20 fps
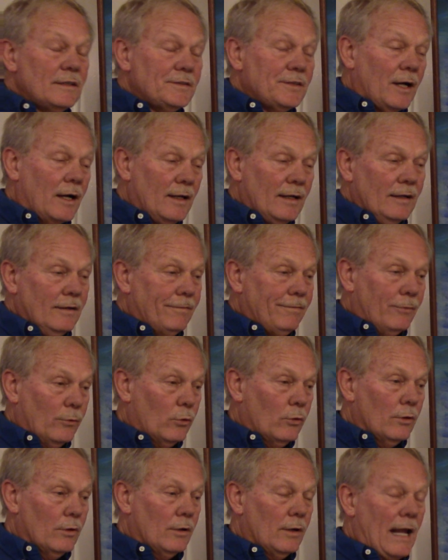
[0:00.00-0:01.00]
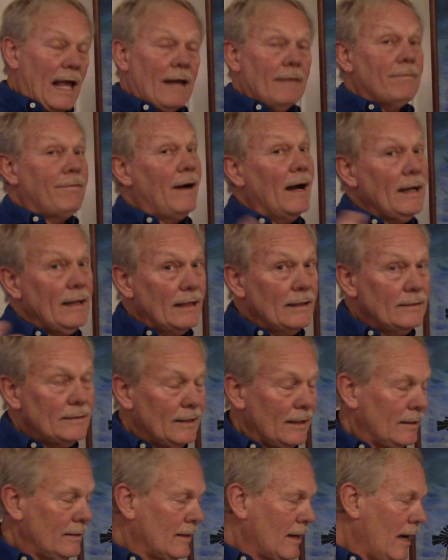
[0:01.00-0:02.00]
hunting for and finding
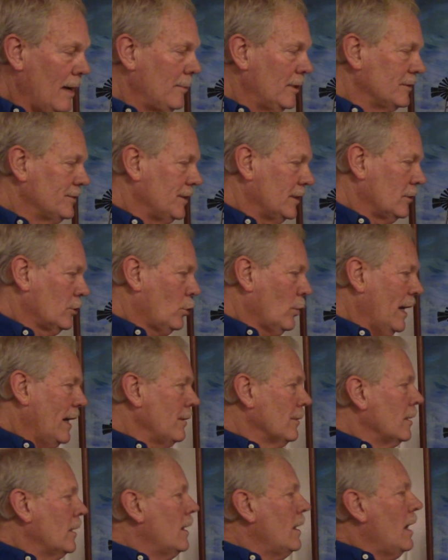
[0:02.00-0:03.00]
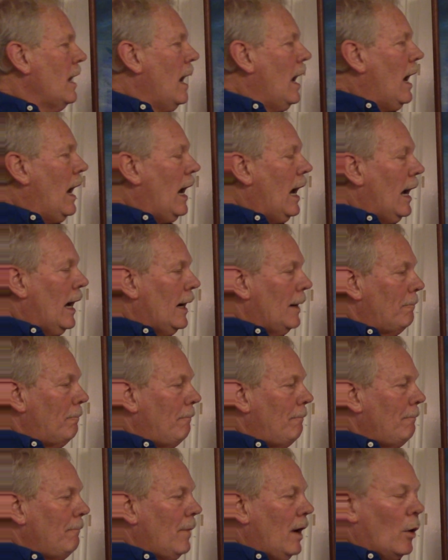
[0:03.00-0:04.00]
10 diamonds at the crater, I
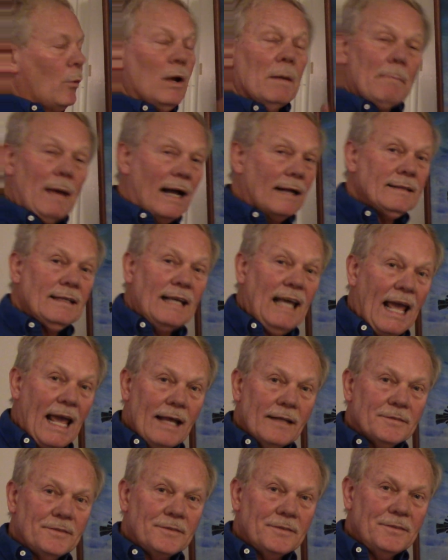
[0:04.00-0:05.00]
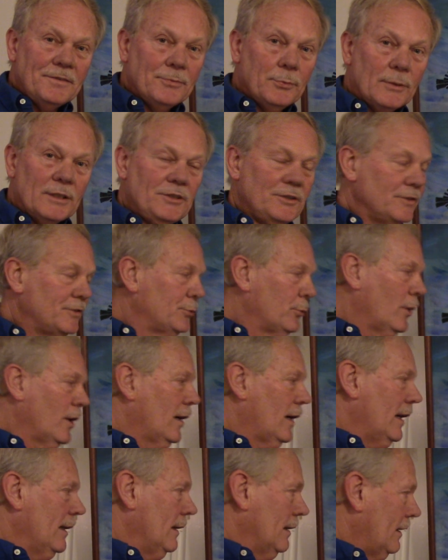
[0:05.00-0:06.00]
went back to Kansas, which is where
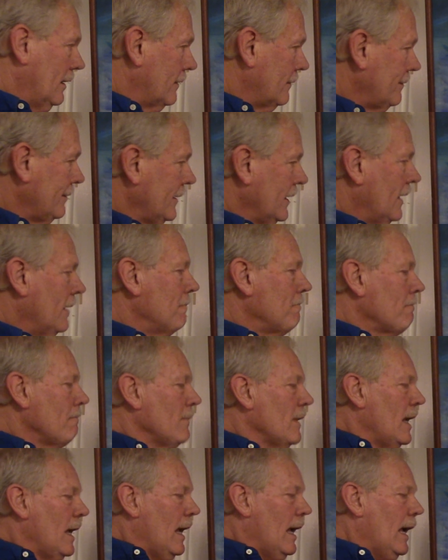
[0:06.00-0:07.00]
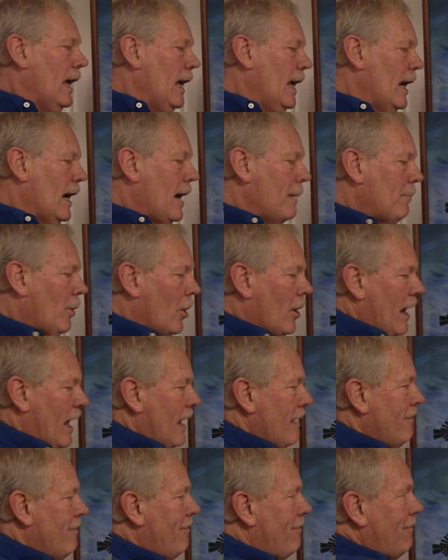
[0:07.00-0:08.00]
I lived, and I bought
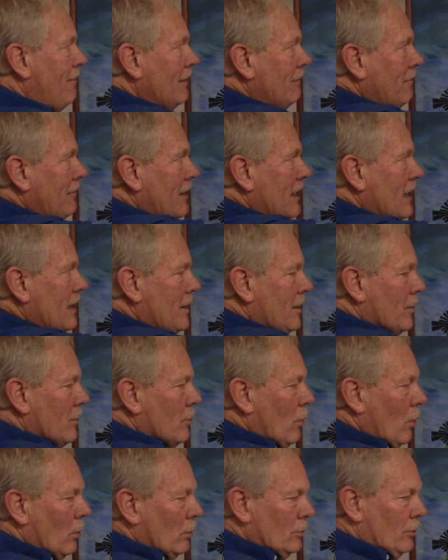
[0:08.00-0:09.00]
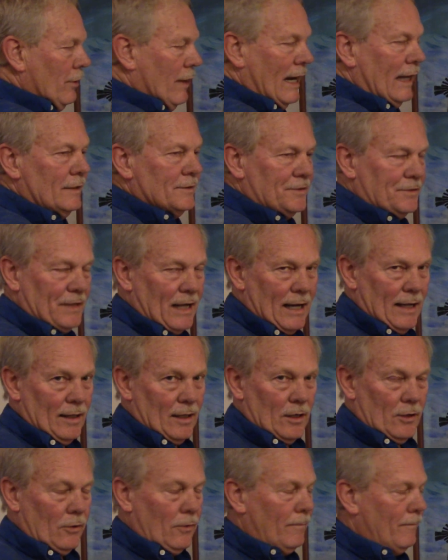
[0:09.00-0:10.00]
a 50-year-old grain
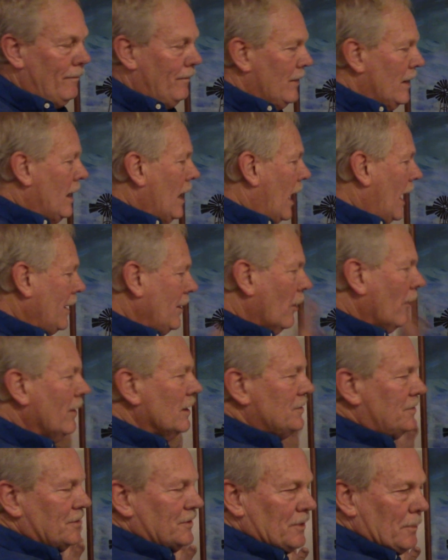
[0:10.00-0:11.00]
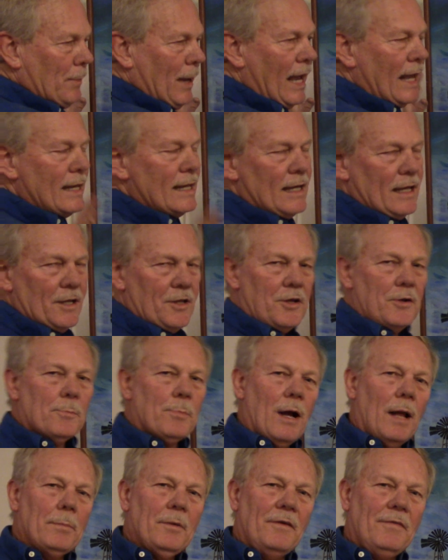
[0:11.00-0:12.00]
silo. I know this is a painting, and you
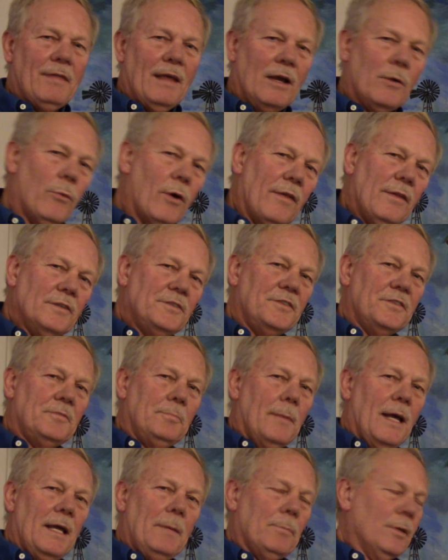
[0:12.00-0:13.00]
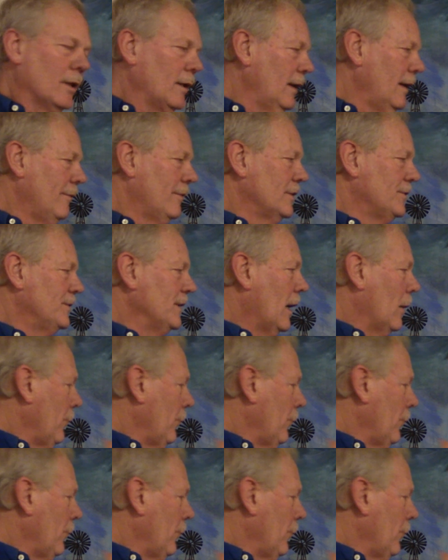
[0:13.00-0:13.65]
probably think, well, this is make-believe, it's not